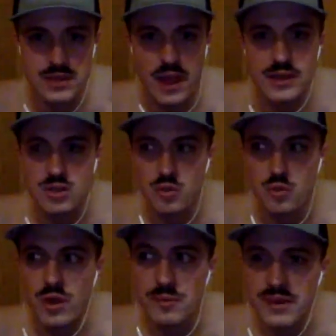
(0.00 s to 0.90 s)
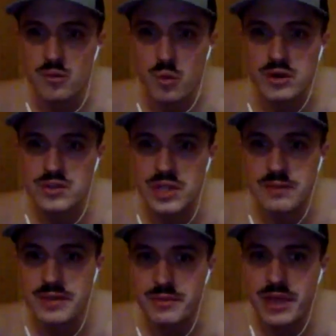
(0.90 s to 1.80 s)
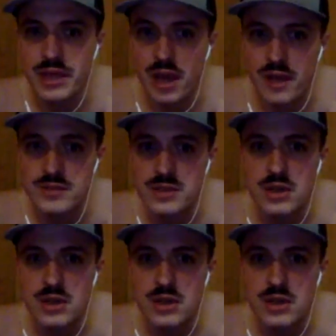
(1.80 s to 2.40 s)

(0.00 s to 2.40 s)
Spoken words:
Elijah will be the worst team in the playoffs.